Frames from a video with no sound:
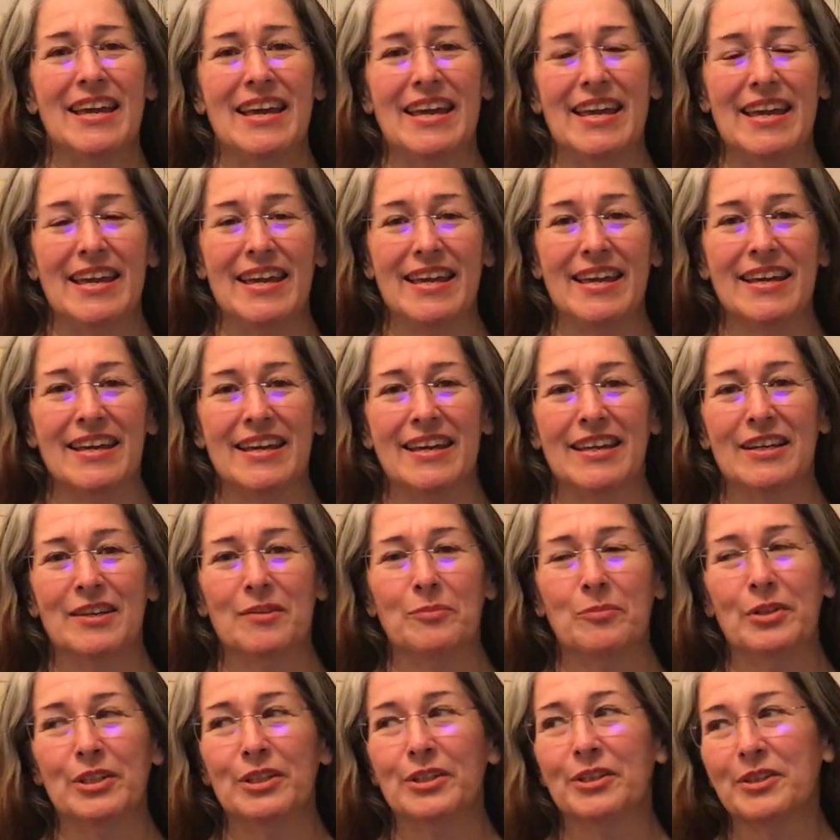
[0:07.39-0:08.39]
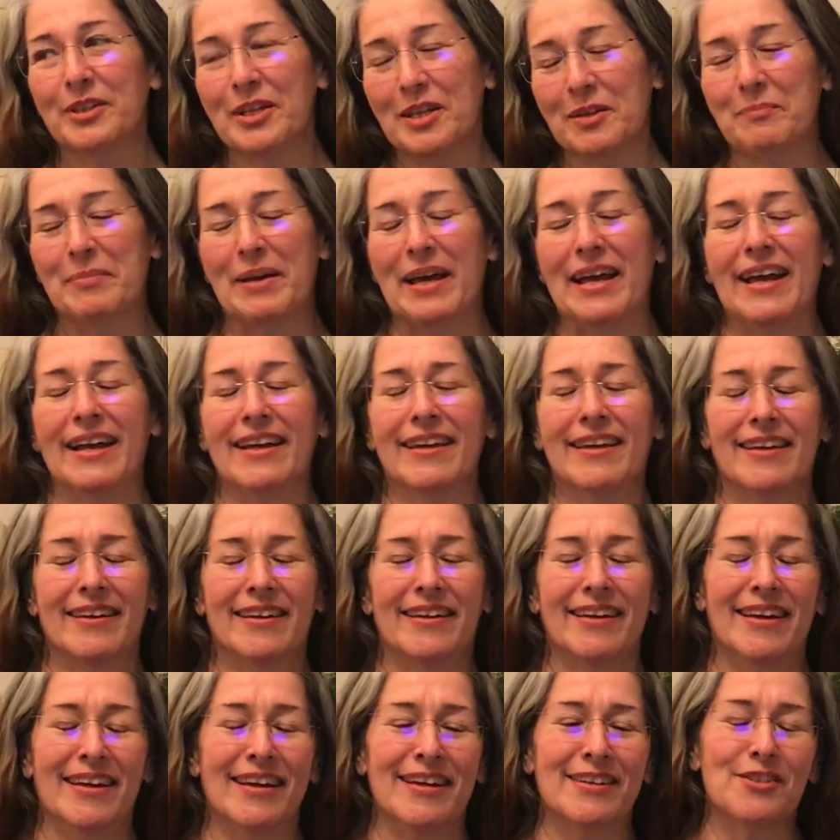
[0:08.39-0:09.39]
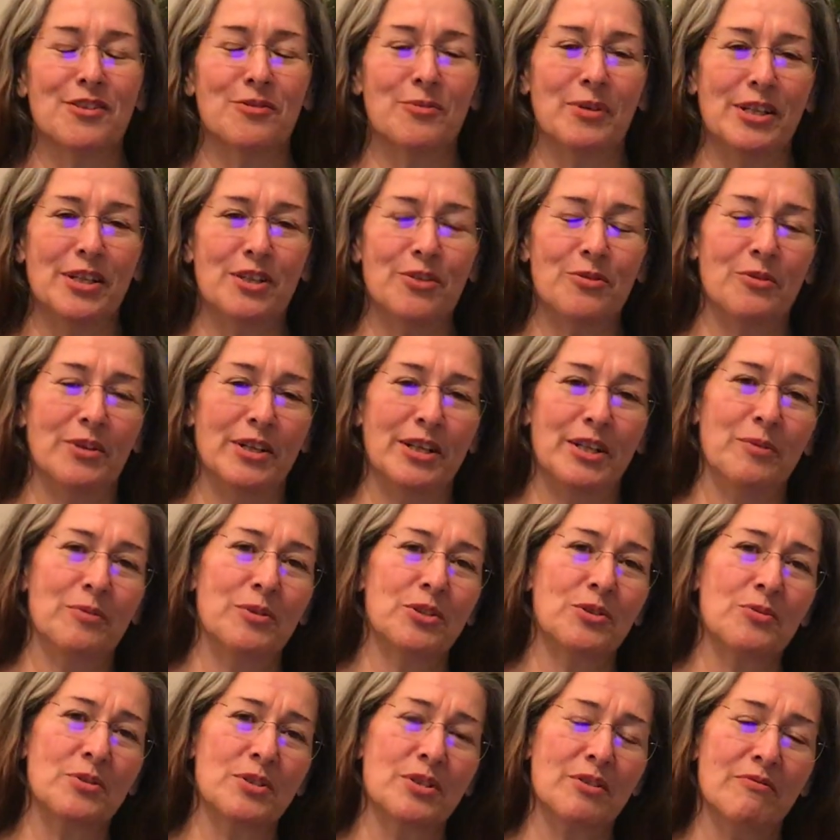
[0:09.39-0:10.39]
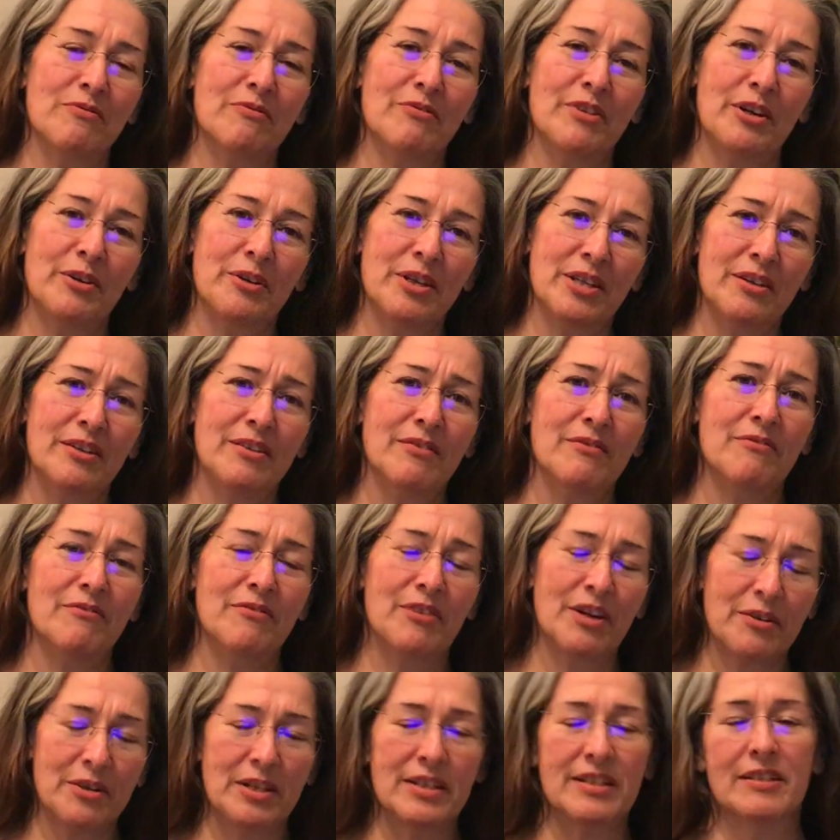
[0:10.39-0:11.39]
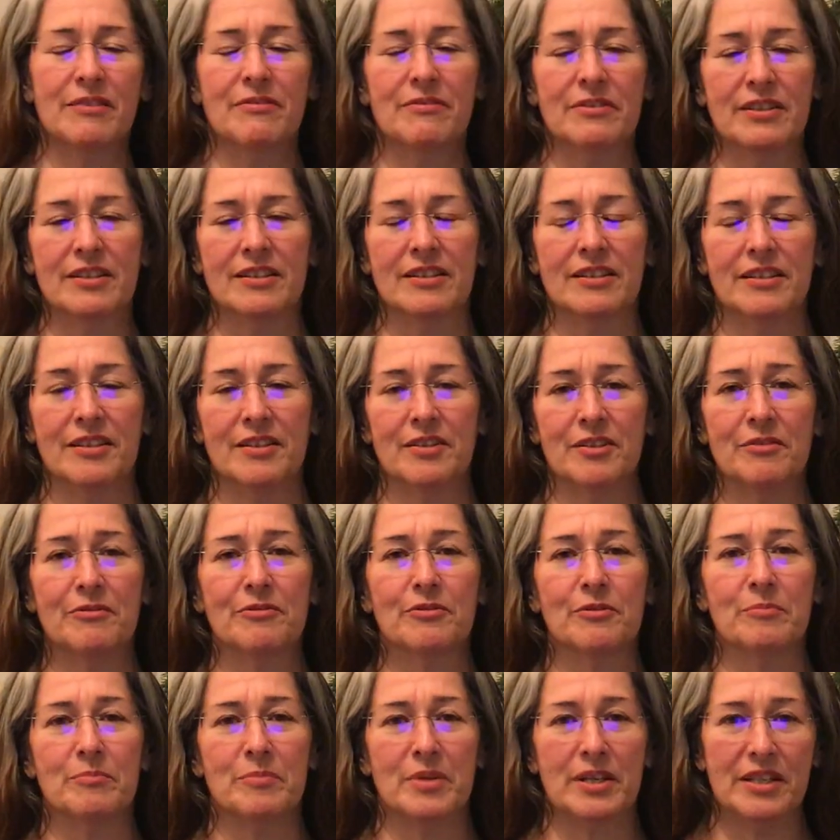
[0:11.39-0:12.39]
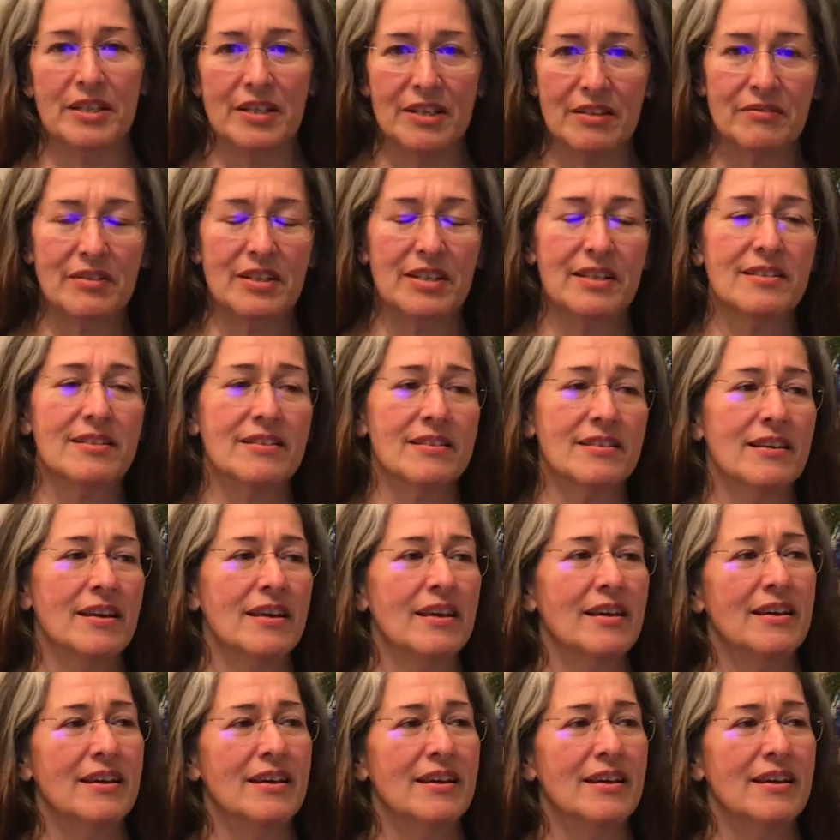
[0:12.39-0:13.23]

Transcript: And we're looking back at 2020, which was a very, very difficult year for many of us.